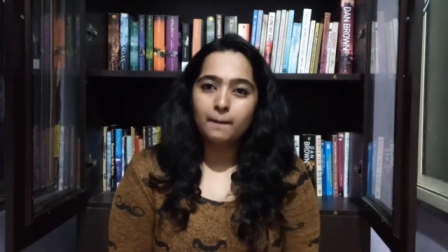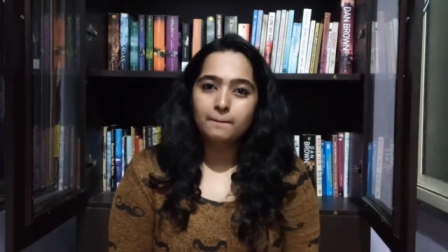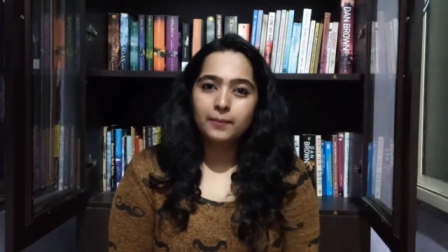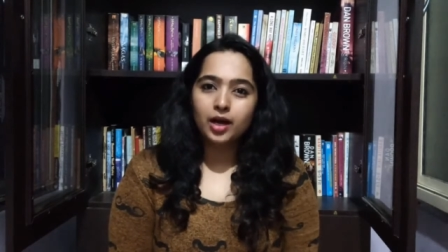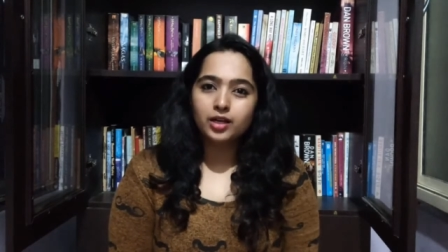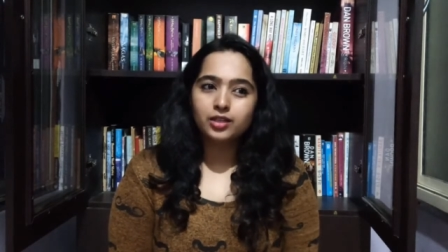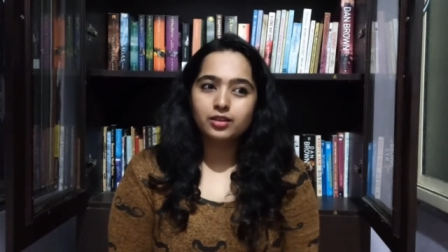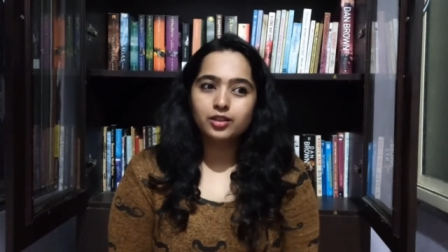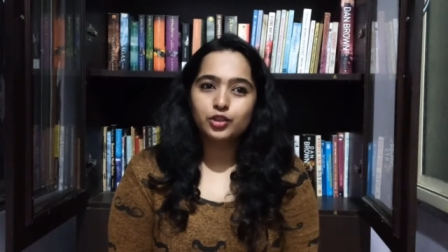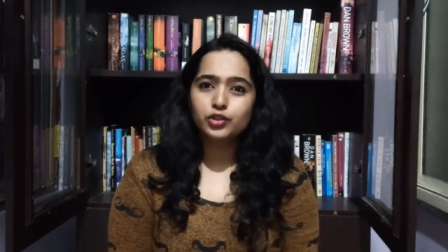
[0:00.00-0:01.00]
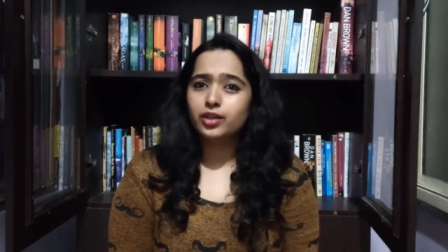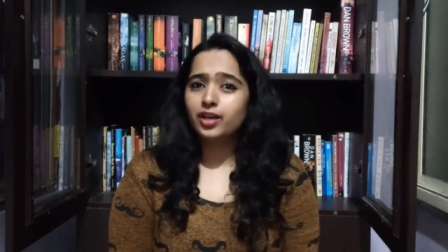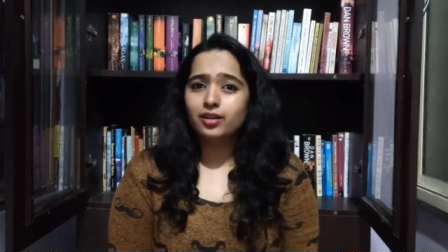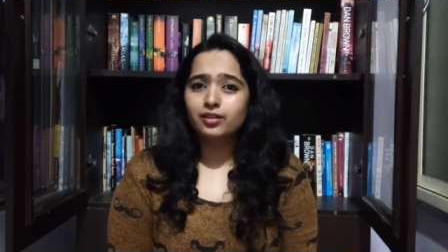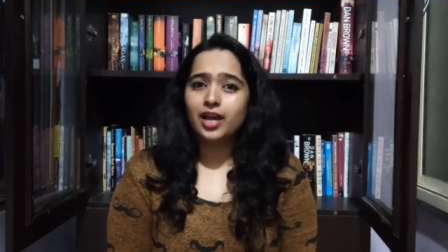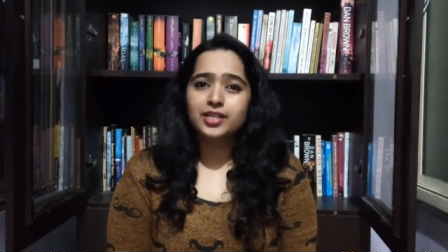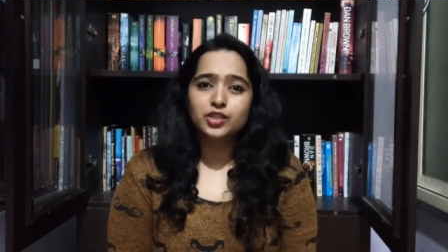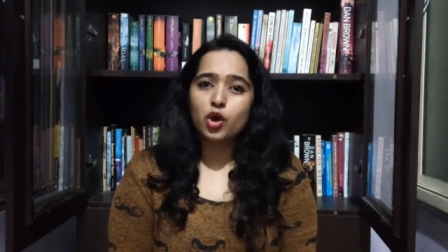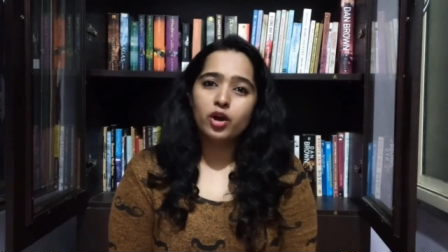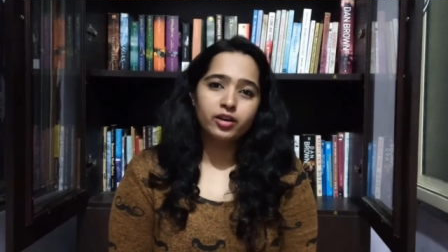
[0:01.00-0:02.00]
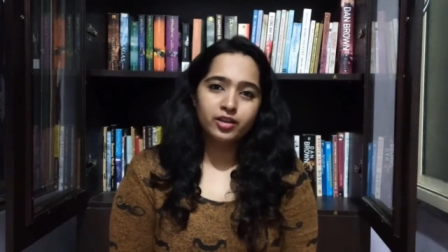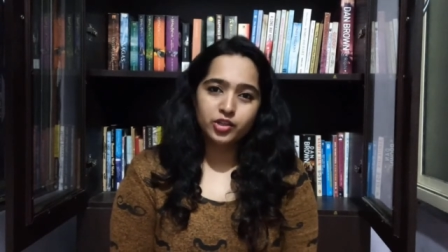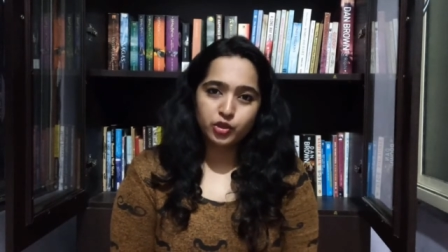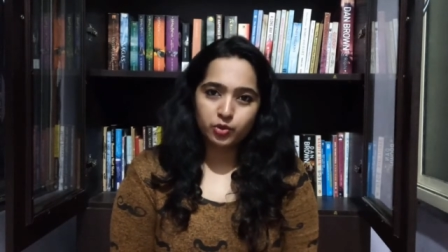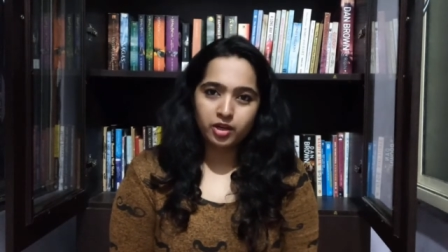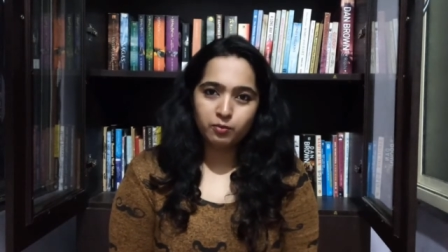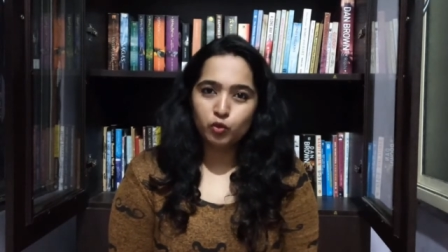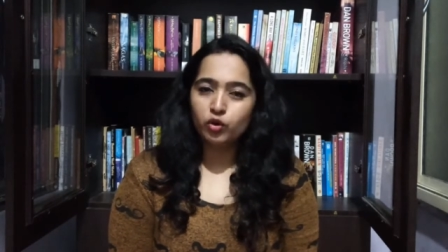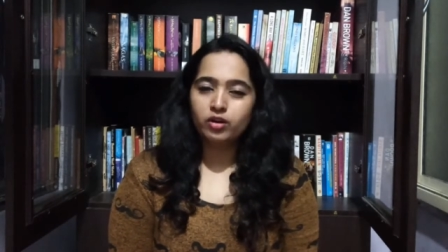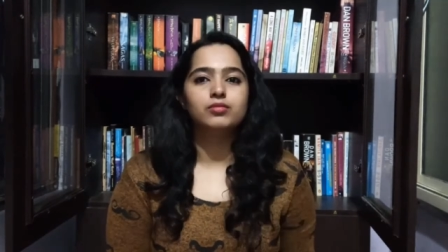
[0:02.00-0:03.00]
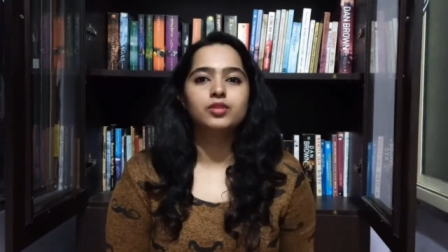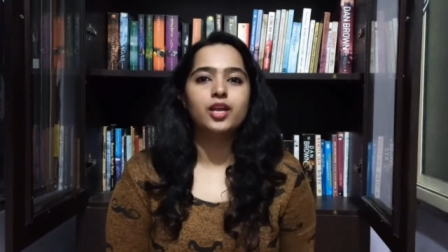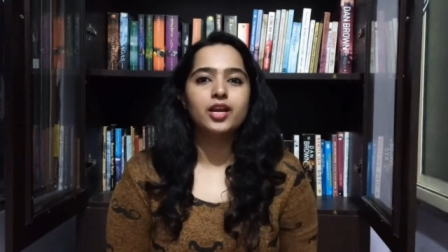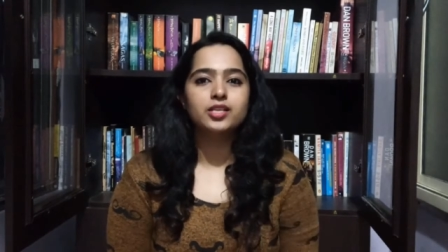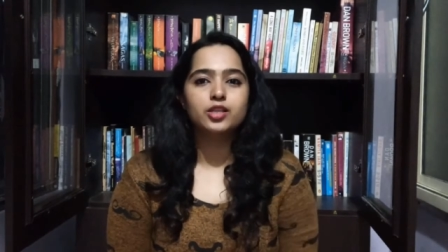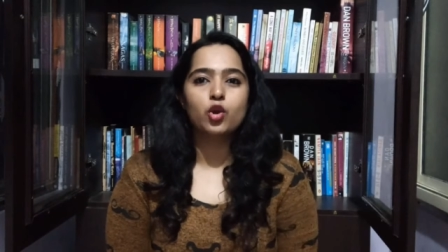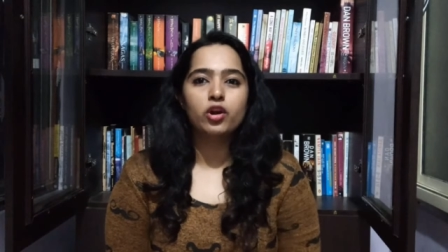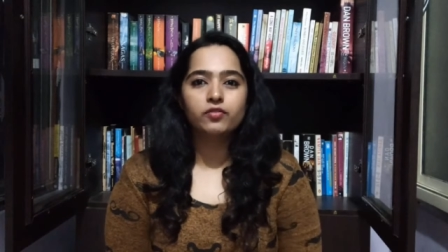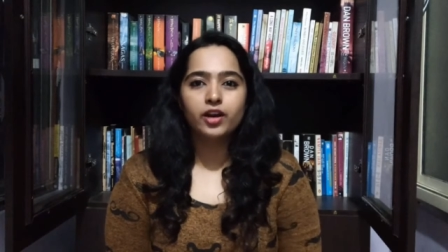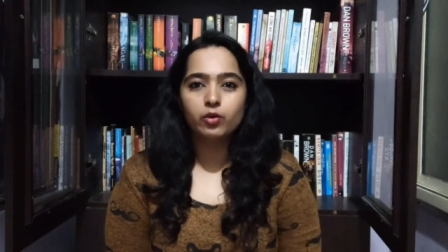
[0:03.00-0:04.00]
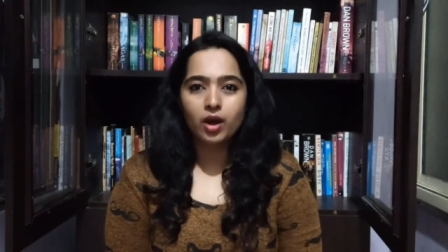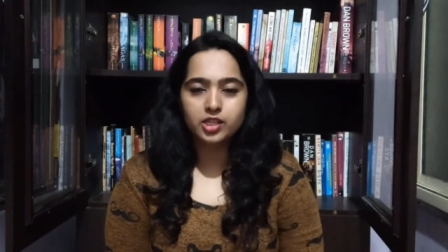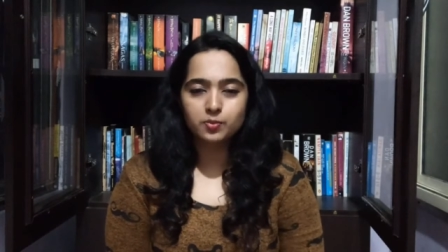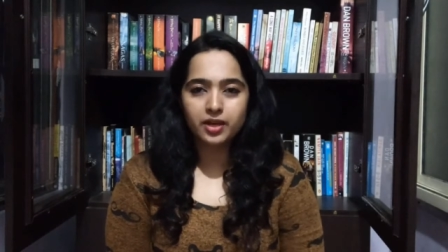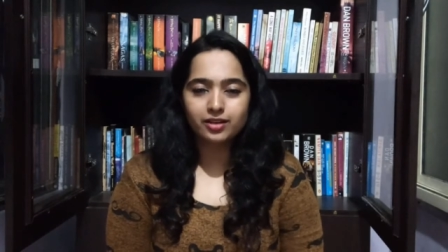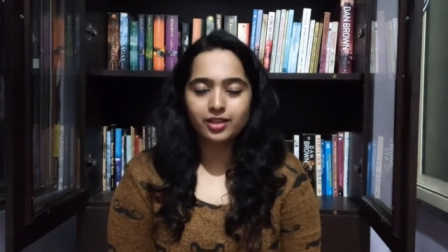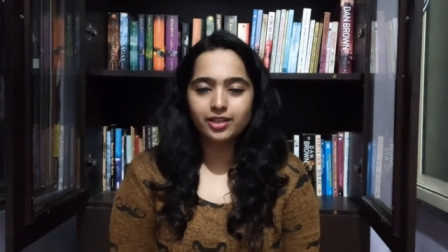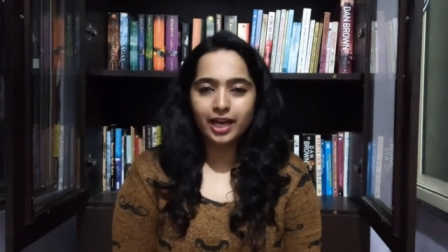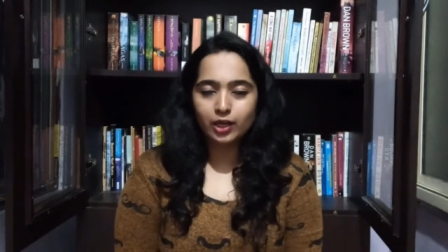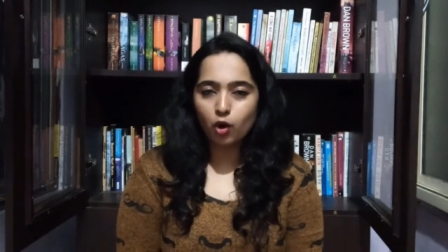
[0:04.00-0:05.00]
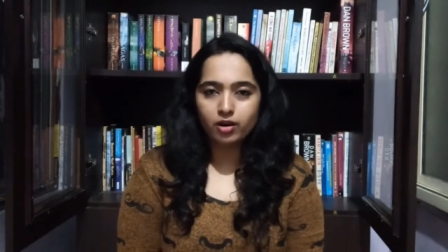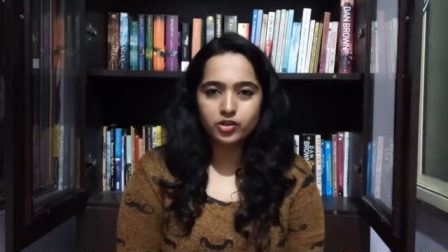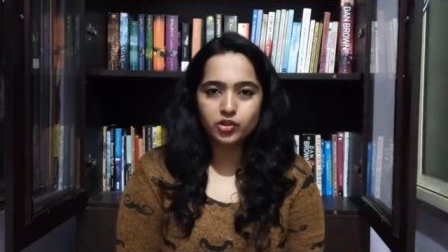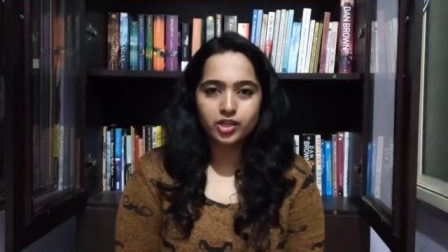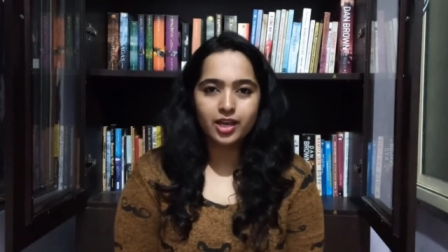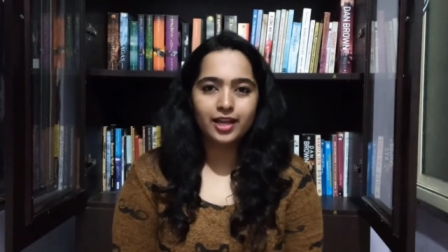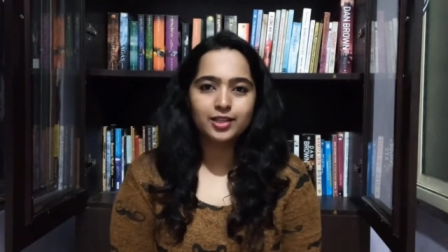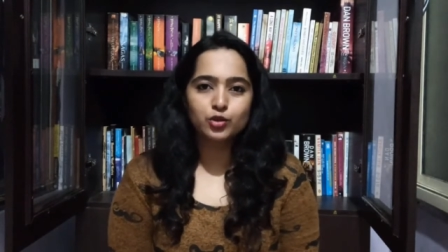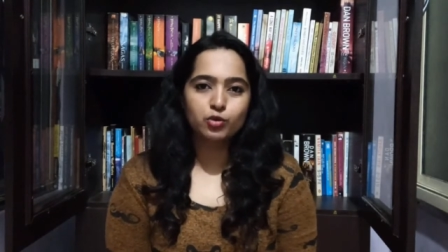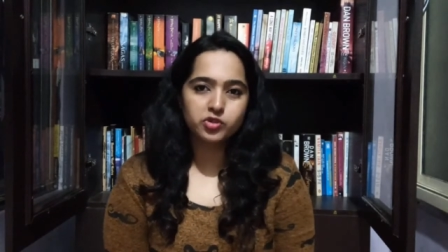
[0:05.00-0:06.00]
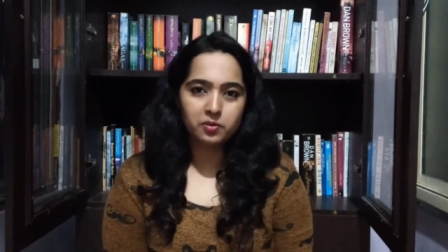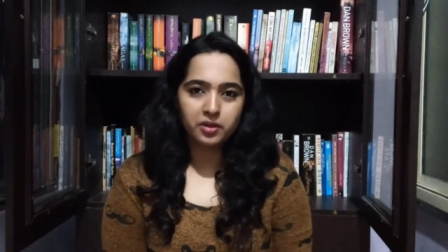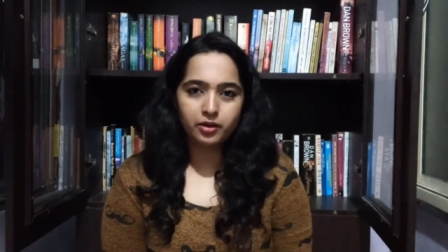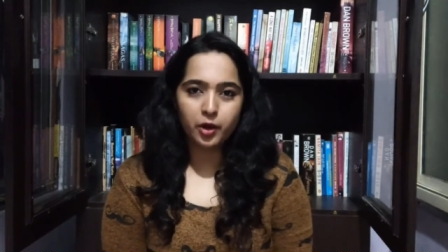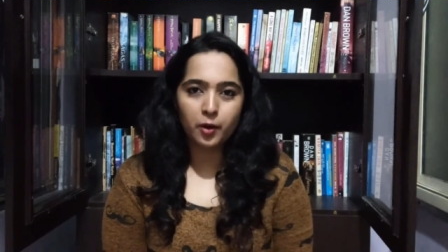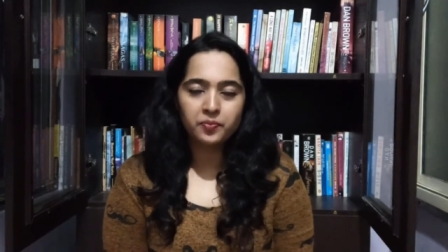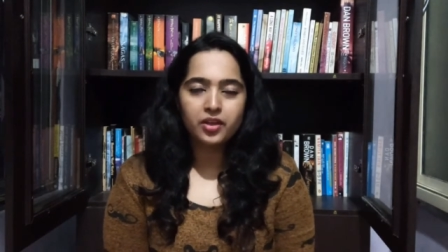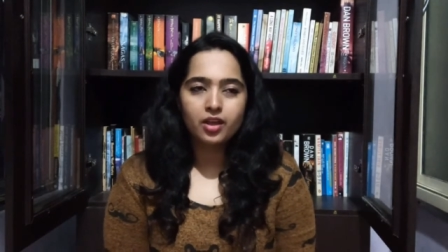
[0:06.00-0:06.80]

but today that's not an issue anymore there's a lot of advancement in technology and social media